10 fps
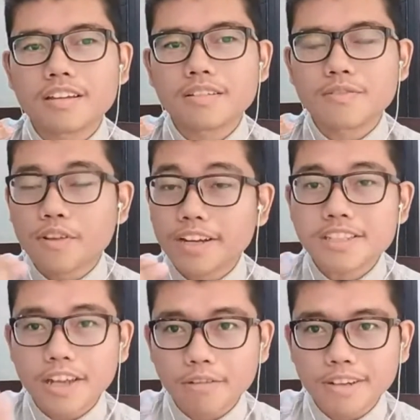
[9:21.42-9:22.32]
foreign
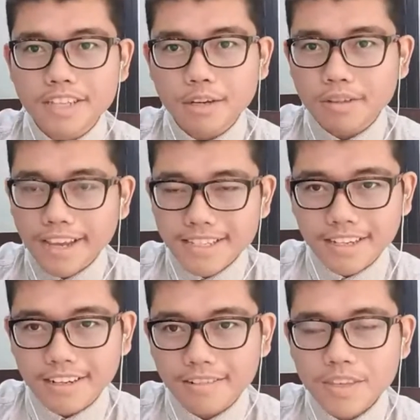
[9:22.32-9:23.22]
language
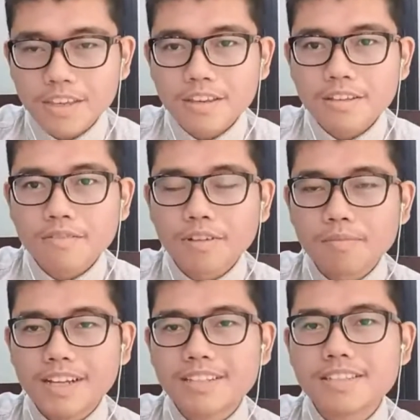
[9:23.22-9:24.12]
education, we
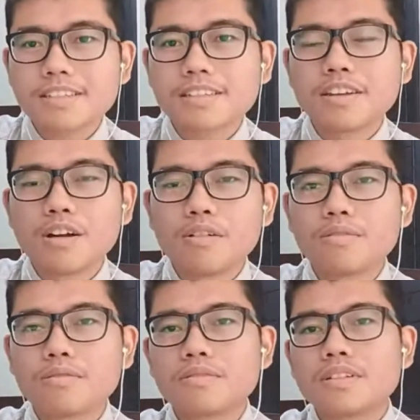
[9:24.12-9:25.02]
must
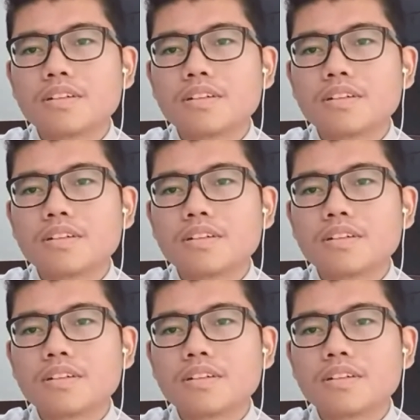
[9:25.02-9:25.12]
know